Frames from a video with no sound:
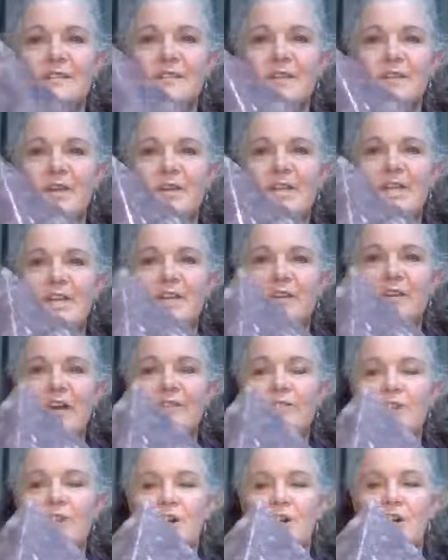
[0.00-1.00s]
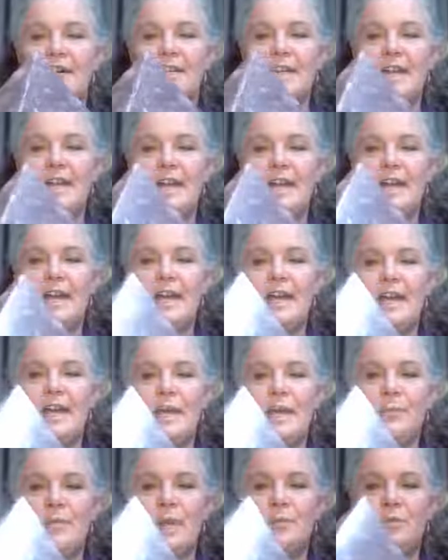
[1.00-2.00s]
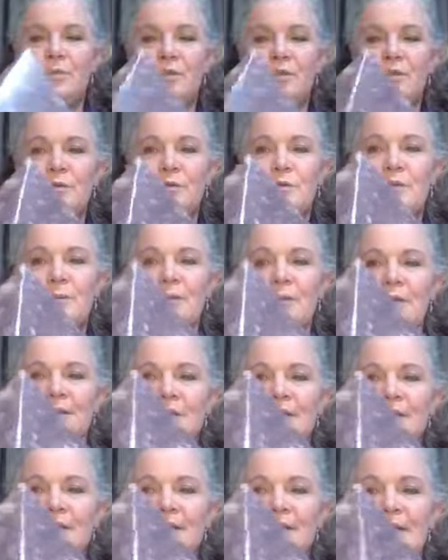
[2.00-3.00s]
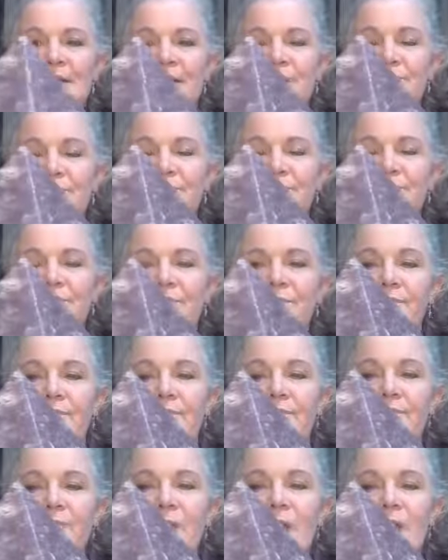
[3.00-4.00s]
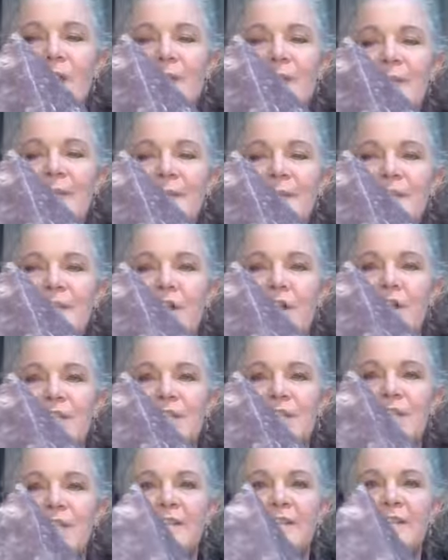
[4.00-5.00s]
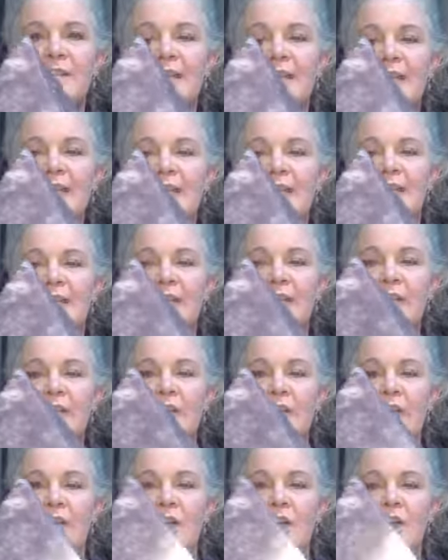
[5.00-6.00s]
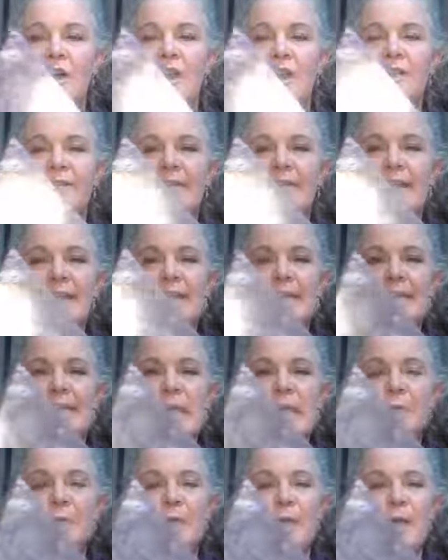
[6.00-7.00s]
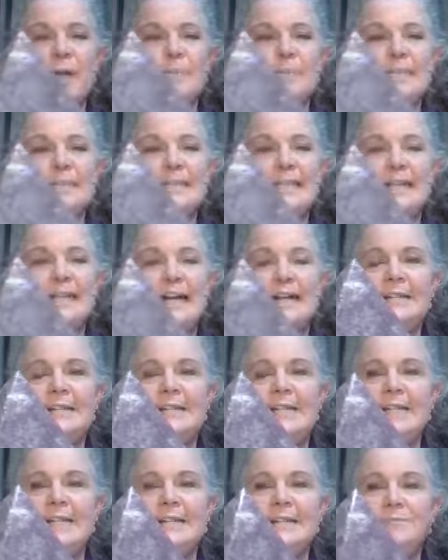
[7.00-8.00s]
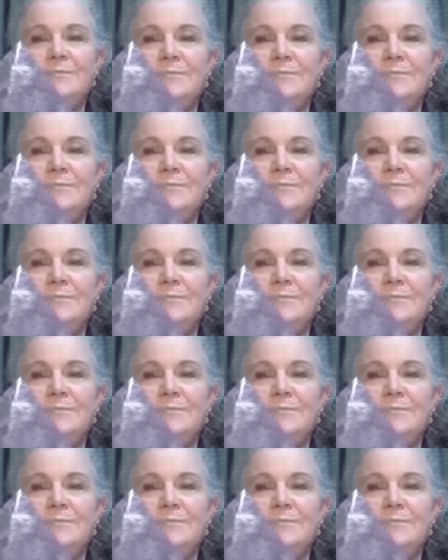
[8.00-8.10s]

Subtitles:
So here I've got a beautiful pyramid of Lepidolite, and you can see it's kind of like a deep purpley colour